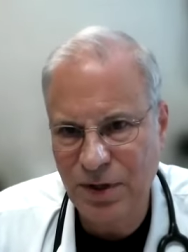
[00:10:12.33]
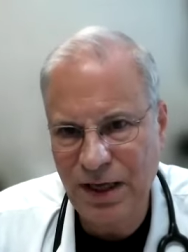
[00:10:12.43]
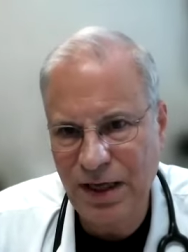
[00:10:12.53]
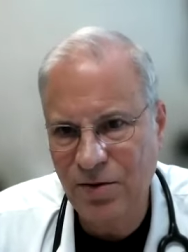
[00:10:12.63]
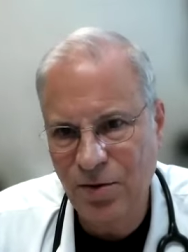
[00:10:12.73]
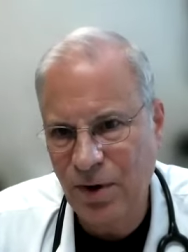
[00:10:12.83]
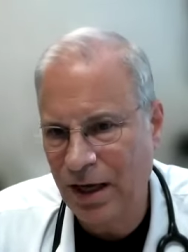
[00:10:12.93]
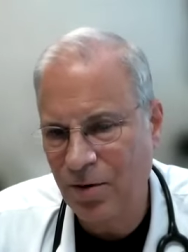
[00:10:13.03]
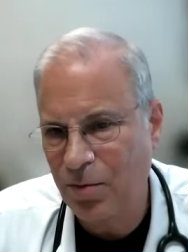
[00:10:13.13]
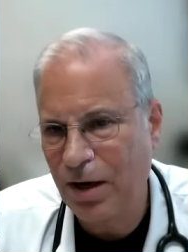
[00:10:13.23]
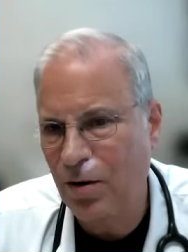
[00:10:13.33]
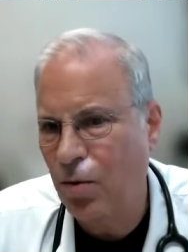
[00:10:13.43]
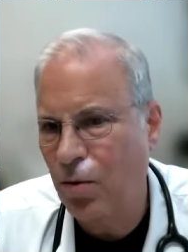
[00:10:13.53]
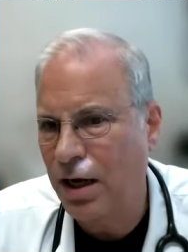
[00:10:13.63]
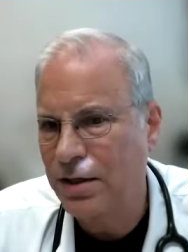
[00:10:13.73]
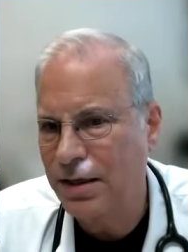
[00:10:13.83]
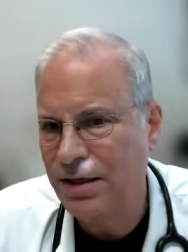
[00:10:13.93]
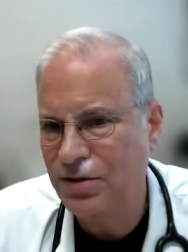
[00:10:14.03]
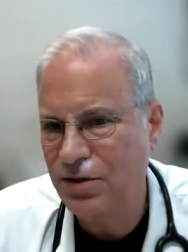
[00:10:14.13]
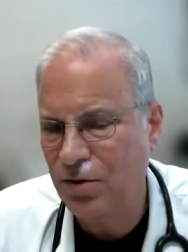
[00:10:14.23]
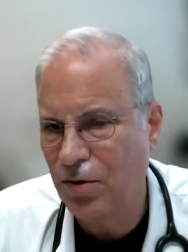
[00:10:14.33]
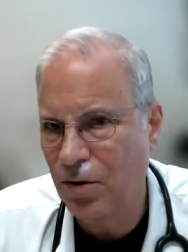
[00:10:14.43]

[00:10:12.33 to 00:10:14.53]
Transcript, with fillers: But either way, no matter what, easier